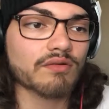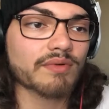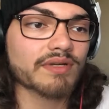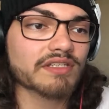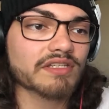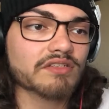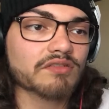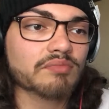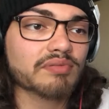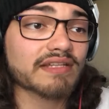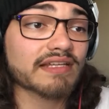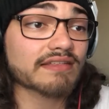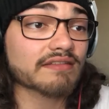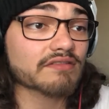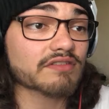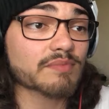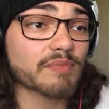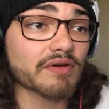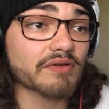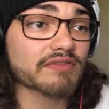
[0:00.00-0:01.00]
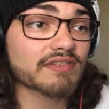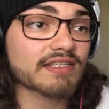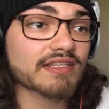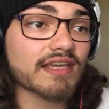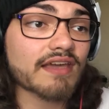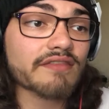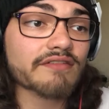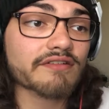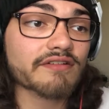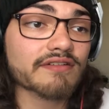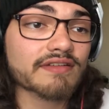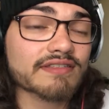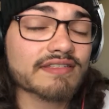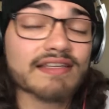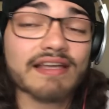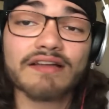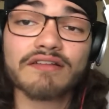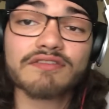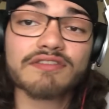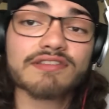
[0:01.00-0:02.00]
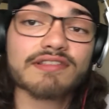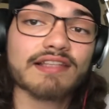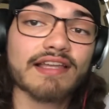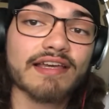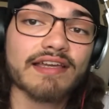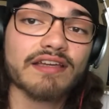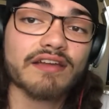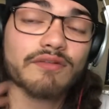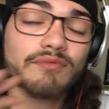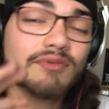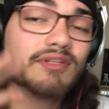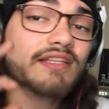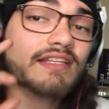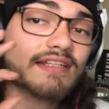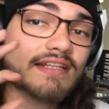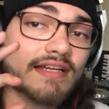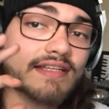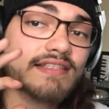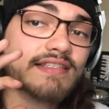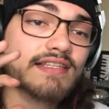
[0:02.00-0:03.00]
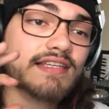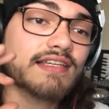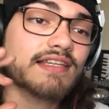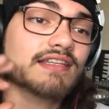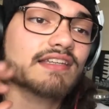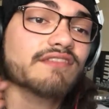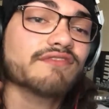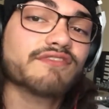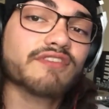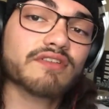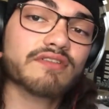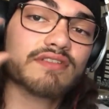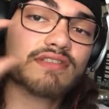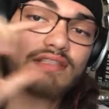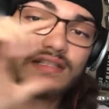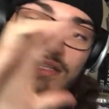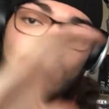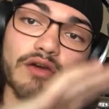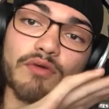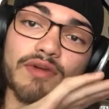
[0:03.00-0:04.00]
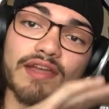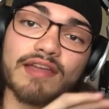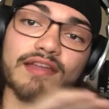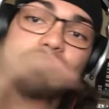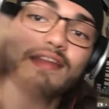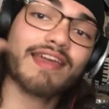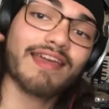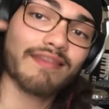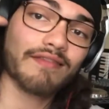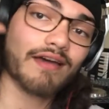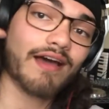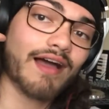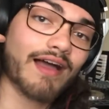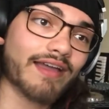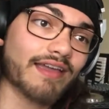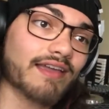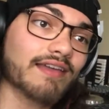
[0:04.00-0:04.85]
when you play those both together, it sounds like a really nice kick. It fills the low end and the high